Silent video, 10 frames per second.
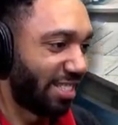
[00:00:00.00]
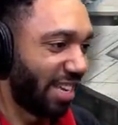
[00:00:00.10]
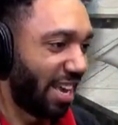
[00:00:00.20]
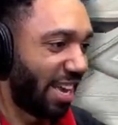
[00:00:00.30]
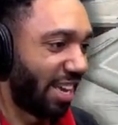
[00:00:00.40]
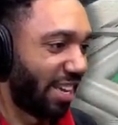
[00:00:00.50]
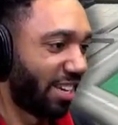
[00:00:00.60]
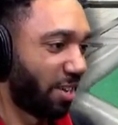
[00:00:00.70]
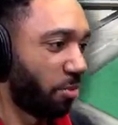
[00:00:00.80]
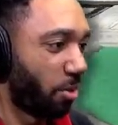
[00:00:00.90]
Dang.
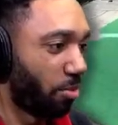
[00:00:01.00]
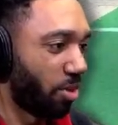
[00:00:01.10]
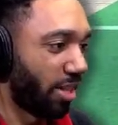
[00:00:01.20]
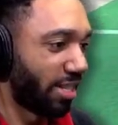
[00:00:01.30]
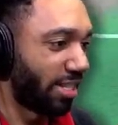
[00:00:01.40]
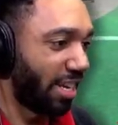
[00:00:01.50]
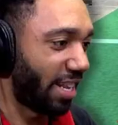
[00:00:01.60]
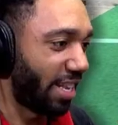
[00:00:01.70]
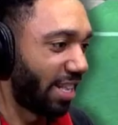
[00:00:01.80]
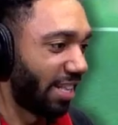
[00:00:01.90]
Come on, boy. Let's get
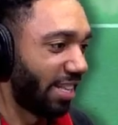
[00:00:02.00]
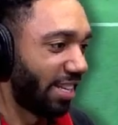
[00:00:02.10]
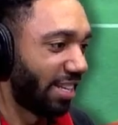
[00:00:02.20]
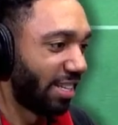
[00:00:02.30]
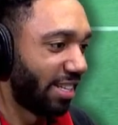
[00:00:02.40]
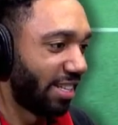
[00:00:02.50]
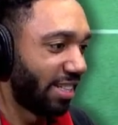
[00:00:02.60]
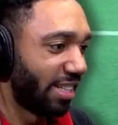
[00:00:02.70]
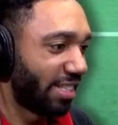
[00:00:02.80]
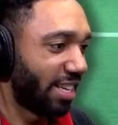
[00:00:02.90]
it.
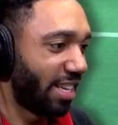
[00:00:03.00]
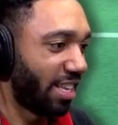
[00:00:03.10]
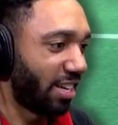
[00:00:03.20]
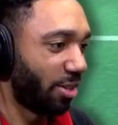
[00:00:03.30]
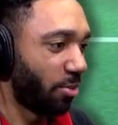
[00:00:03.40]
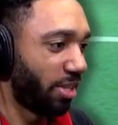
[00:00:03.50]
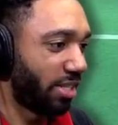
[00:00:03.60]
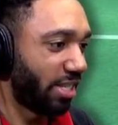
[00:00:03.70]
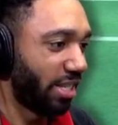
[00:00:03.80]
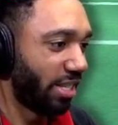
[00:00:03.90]
Let's get it, young
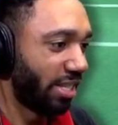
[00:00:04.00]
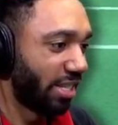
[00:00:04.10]
Luigi.